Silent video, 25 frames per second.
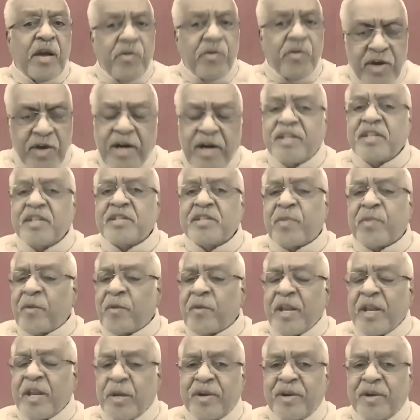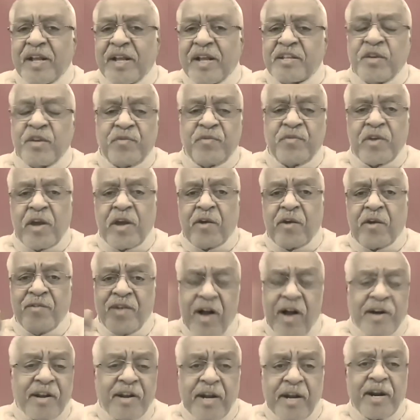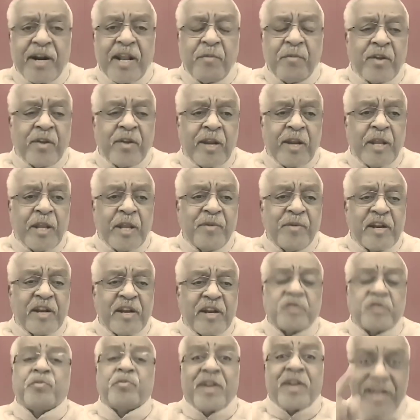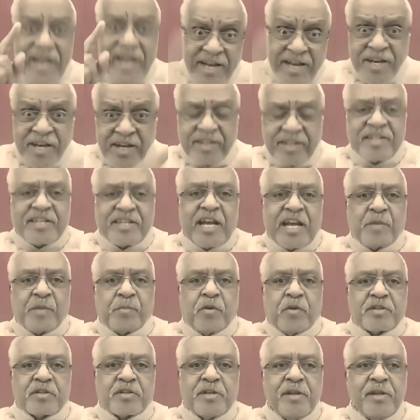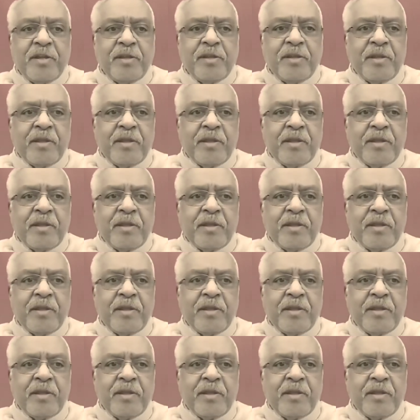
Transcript: Have you heard this from anybody else? If you have not heard it from anybody else, put N in the chat box.